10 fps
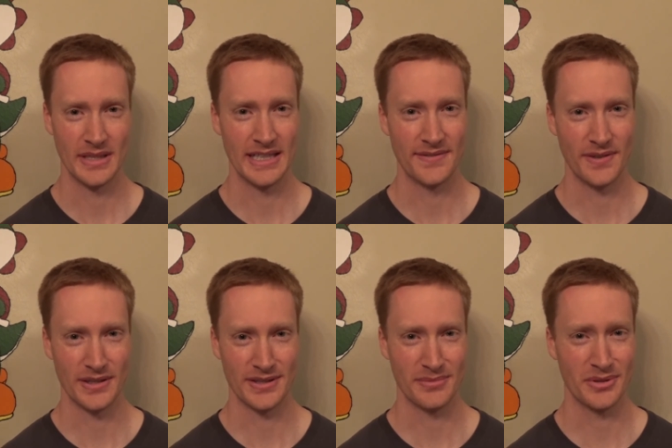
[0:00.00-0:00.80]
It's
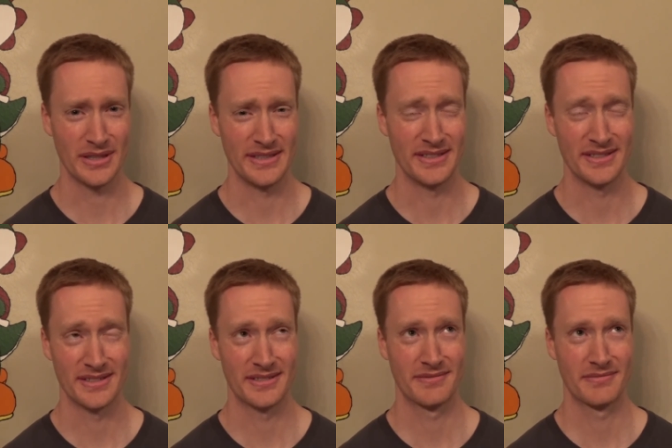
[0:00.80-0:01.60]
very simple and
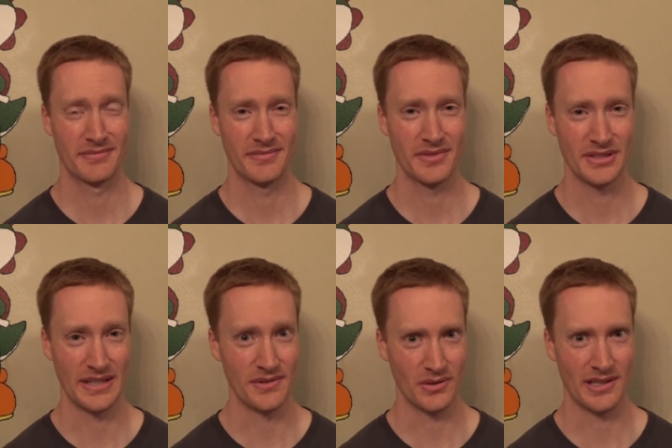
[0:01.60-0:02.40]
just
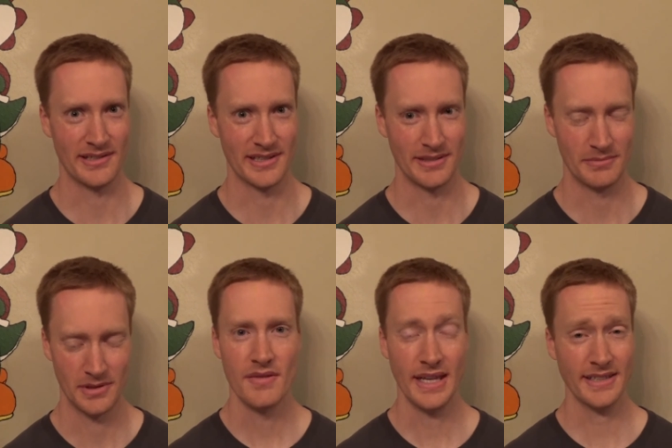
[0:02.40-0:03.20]
saves you a lot of time.
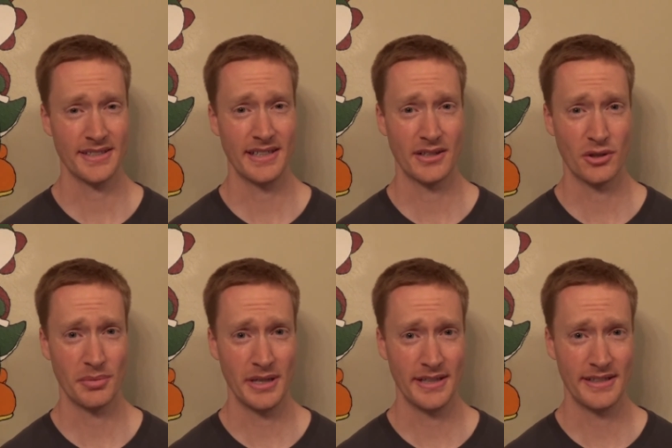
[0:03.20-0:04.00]
Next, I
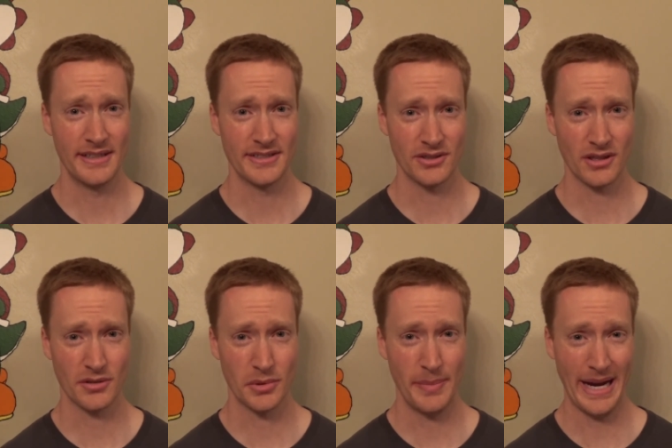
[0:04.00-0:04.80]
incorporated the
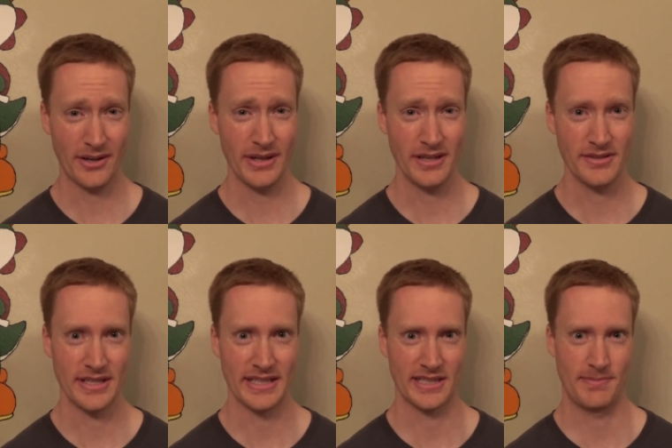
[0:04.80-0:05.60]
destructible
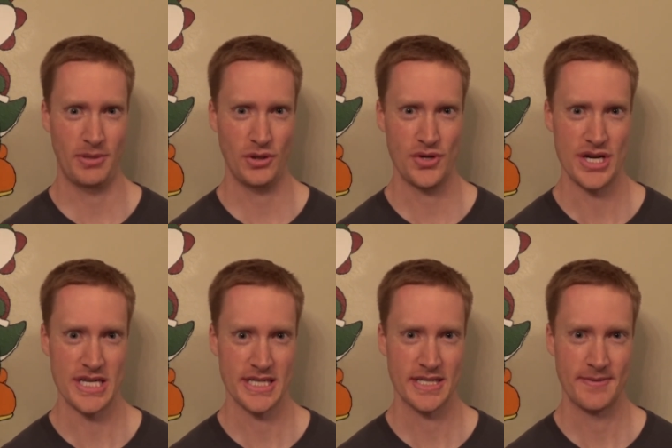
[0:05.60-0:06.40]
backgrounds and
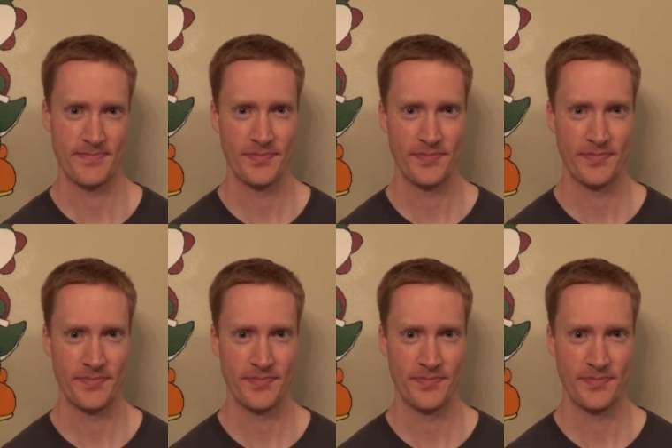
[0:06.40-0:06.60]
explosions.